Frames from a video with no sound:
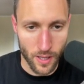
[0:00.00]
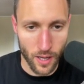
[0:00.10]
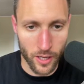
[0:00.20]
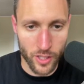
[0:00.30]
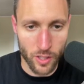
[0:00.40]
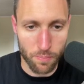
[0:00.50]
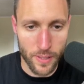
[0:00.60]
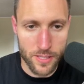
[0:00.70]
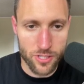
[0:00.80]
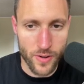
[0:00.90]
on your
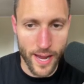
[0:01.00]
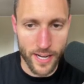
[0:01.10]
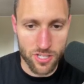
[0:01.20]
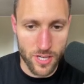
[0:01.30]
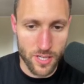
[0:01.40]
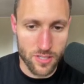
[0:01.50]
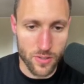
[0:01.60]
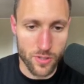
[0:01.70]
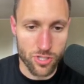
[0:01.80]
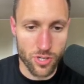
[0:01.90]
bid strategy to
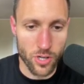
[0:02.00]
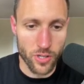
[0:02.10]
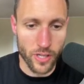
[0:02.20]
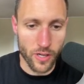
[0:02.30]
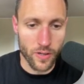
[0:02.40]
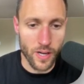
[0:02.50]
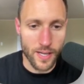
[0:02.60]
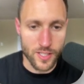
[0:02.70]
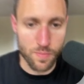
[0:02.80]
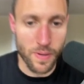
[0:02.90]
ensure that you're
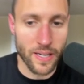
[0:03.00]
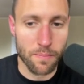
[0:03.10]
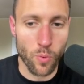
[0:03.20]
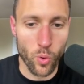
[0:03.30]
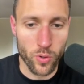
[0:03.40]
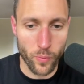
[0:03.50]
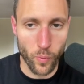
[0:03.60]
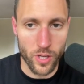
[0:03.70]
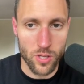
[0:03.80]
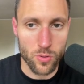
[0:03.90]
not spending more than
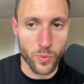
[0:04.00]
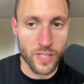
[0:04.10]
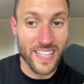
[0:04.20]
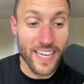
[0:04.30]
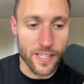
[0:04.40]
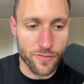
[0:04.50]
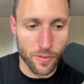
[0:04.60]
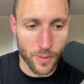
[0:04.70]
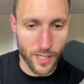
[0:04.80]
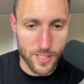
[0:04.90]
what you would get
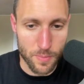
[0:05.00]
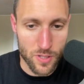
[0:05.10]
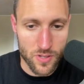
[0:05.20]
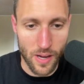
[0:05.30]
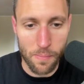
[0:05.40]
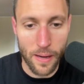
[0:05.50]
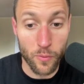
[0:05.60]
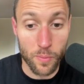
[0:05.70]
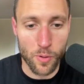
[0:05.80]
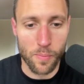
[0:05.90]
from a customer. So I might
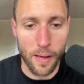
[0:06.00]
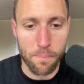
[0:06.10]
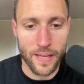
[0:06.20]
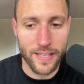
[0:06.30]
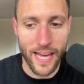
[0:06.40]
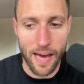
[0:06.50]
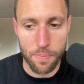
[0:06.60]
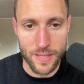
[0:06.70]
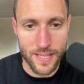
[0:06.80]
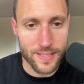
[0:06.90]
want to put my bid cap
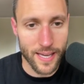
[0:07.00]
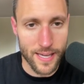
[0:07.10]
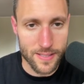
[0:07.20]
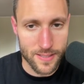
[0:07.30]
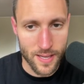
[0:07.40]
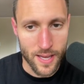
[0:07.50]
in this case